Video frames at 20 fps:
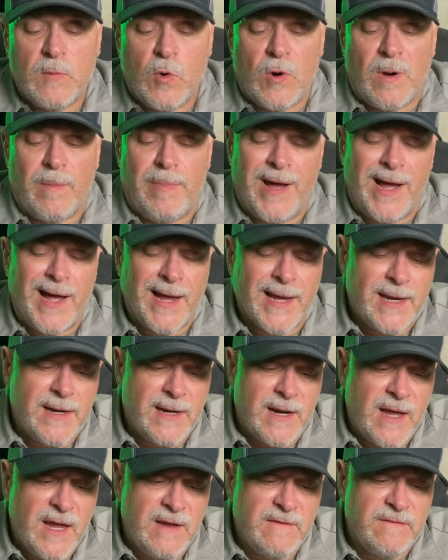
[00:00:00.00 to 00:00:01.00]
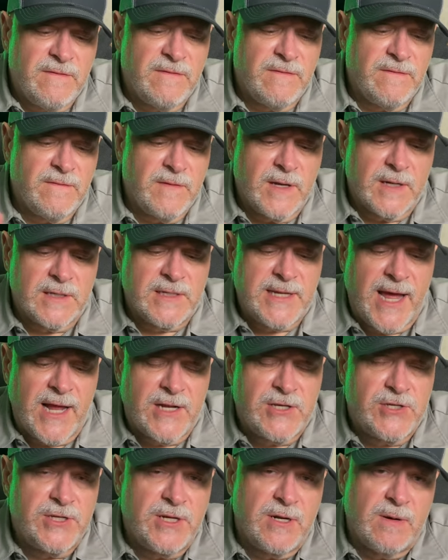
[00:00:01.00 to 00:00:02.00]
or a pocket knife
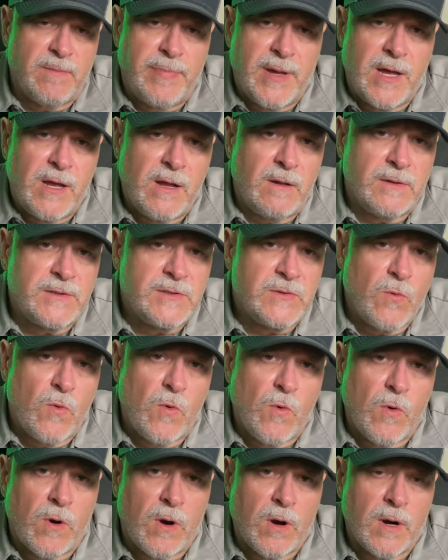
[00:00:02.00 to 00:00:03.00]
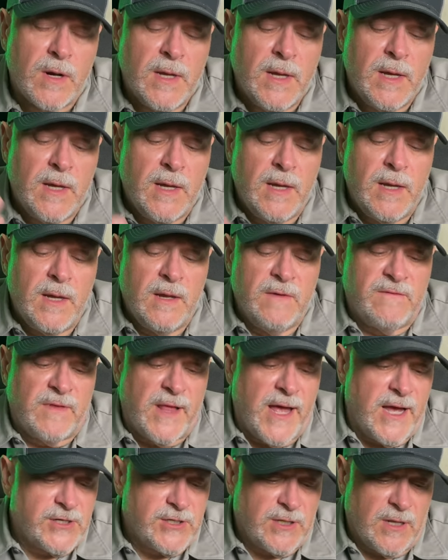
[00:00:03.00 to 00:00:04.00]
attached to your belt or
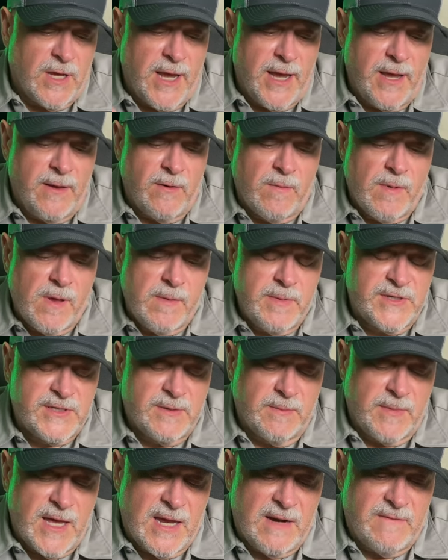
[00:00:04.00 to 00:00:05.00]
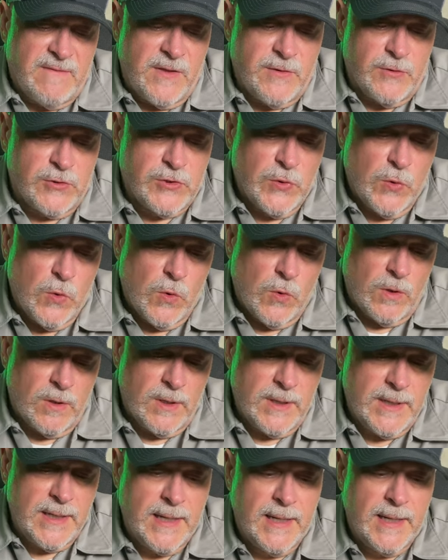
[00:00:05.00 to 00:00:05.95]
flashlight or maybe some kind of other tool.